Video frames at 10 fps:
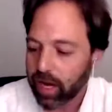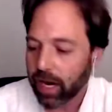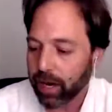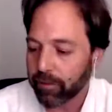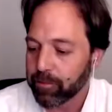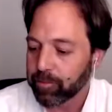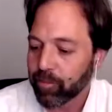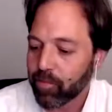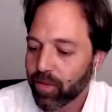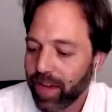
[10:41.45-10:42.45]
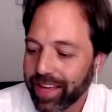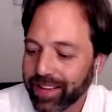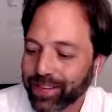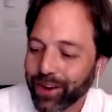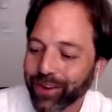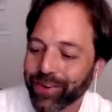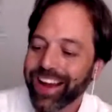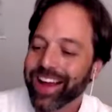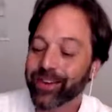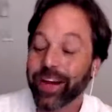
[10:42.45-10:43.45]
And so
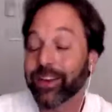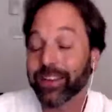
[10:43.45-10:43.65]
anyway,